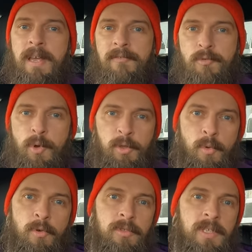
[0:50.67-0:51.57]
have
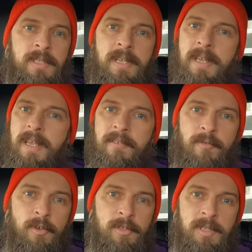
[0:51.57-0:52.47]
Quattro on it,
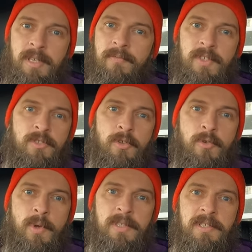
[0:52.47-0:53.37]
even if in the
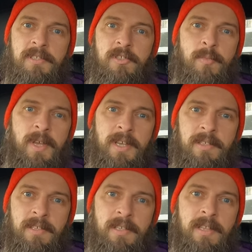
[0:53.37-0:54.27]
U S it is
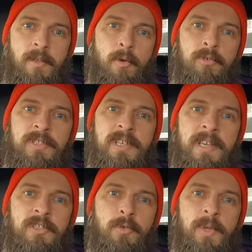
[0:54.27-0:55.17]
marketed at Audi
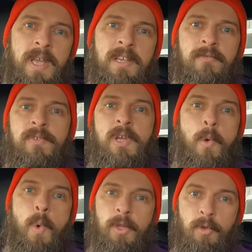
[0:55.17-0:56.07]
S three eight V
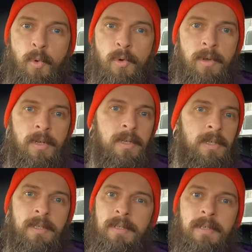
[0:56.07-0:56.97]
Quattro,
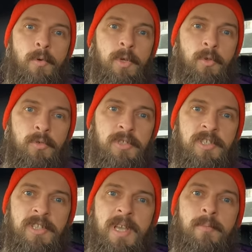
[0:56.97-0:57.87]
Quattro
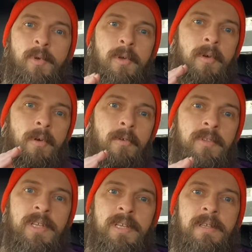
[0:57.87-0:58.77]
system
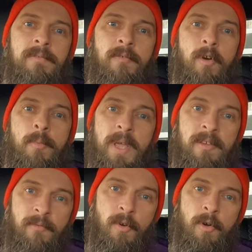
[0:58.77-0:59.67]
only from
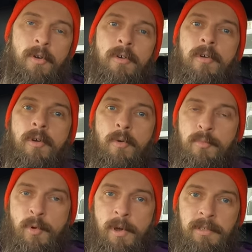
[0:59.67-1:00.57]
A four
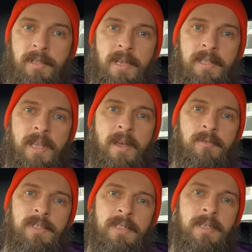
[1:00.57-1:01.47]
upward at
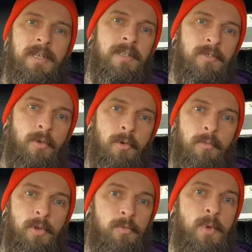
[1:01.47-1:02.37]
Audi. So
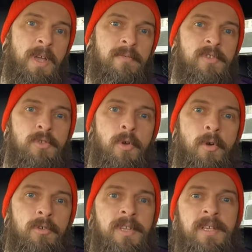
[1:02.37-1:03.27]
what we have is the
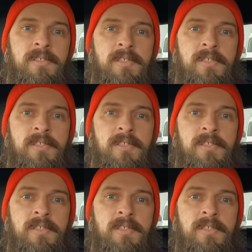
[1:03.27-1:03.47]
Haldex